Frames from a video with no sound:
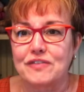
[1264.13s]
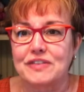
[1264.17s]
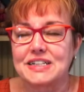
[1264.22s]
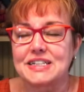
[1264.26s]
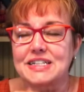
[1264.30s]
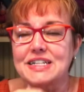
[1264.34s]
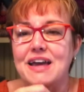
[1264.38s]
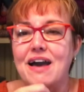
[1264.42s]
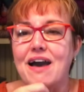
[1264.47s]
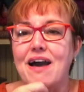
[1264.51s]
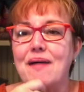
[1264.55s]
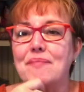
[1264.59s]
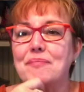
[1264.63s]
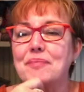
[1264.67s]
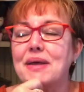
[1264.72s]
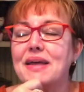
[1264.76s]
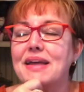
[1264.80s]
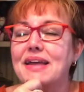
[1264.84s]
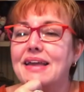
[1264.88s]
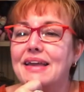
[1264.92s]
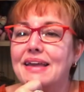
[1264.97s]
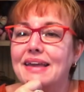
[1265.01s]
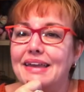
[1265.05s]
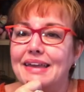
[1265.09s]
the top.
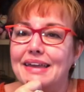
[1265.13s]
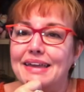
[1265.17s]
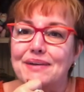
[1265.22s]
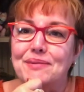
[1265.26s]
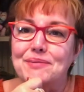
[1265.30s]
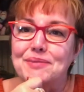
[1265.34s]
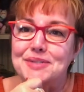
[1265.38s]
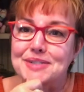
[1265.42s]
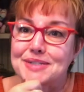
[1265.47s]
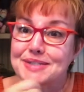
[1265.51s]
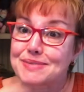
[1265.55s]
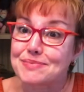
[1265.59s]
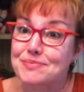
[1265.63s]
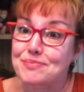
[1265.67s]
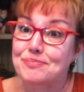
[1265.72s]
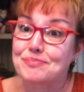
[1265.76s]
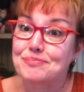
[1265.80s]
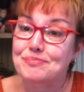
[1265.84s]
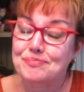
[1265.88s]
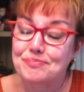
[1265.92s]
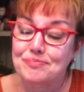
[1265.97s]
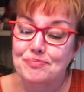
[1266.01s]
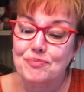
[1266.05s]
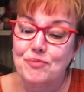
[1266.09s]
It was
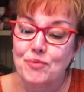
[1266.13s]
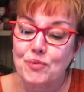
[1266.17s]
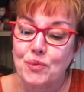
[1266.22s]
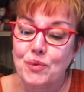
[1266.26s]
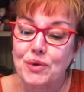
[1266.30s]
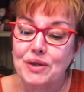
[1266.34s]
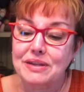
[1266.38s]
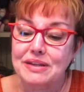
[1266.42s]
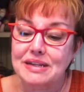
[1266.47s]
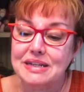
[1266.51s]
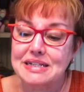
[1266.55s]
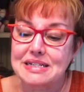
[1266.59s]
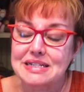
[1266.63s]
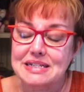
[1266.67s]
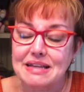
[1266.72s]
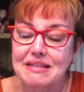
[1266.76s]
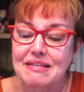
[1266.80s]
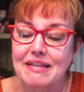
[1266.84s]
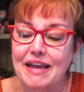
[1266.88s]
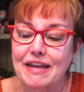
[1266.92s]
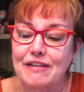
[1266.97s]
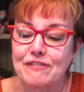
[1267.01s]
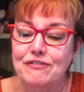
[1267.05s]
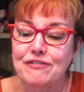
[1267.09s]
really
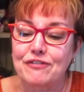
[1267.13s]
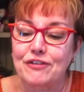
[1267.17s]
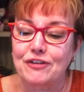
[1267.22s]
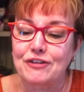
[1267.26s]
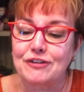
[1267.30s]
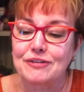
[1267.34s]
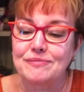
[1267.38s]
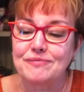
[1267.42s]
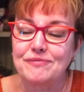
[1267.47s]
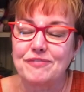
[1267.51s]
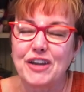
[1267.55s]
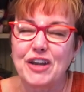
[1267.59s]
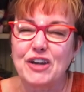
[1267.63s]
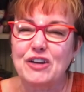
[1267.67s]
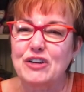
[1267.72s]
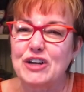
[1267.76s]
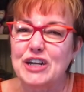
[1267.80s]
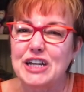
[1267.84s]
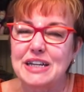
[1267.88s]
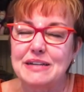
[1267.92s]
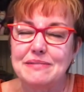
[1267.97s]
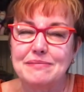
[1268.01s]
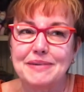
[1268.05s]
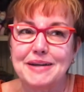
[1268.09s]
delightful.
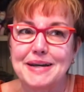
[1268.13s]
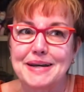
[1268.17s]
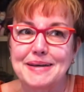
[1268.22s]
Very,